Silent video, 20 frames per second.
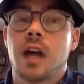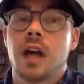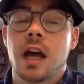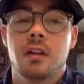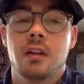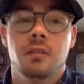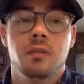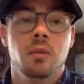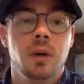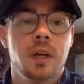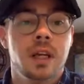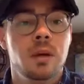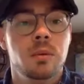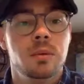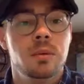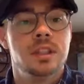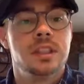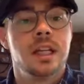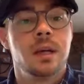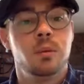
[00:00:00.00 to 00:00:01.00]
out of what he
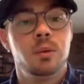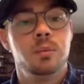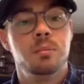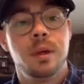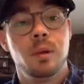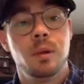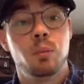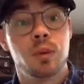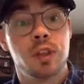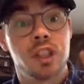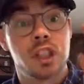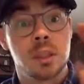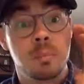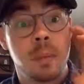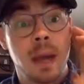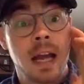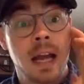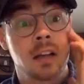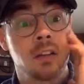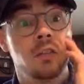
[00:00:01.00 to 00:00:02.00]
would say would be
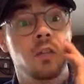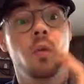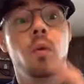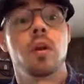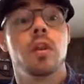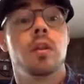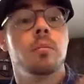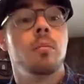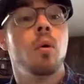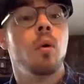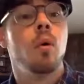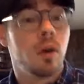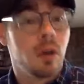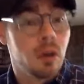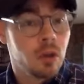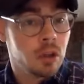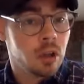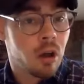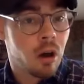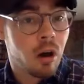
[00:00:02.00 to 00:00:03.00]
respect for the
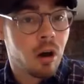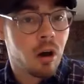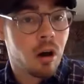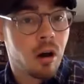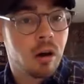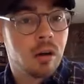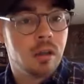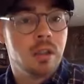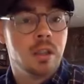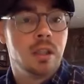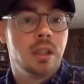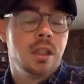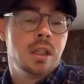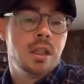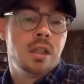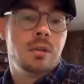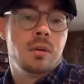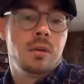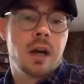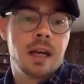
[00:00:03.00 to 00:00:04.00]
moral law,
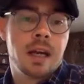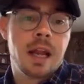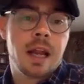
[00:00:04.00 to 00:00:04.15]
right?